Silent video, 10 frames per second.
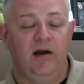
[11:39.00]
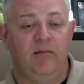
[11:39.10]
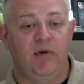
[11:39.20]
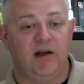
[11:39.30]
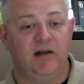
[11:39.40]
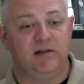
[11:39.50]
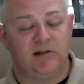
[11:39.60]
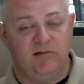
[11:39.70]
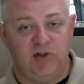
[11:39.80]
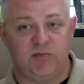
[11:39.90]

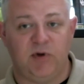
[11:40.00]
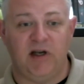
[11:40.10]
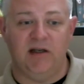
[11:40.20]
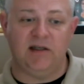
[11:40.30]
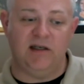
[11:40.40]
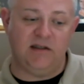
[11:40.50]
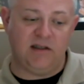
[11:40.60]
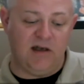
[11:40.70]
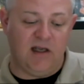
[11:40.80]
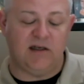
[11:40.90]
Because just because it
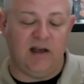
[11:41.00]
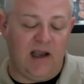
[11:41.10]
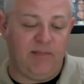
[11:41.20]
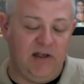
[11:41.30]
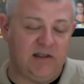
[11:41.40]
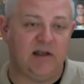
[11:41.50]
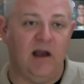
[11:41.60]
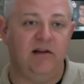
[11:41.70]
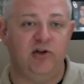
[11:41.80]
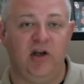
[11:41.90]
doesn't happen
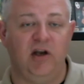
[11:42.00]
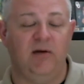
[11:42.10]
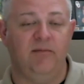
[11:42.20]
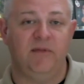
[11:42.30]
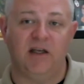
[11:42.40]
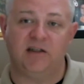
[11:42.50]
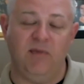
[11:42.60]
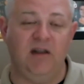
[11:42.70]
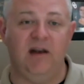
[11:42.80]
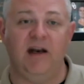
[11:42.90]
inside the gym doesn't
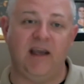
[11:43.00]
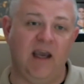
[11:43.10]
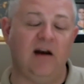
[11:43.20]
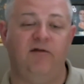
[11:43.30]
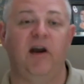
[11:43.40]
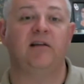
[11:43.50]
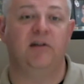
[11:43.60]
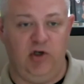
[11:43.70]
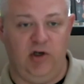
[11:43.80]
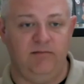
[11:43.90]
mean that it can't affect the gym.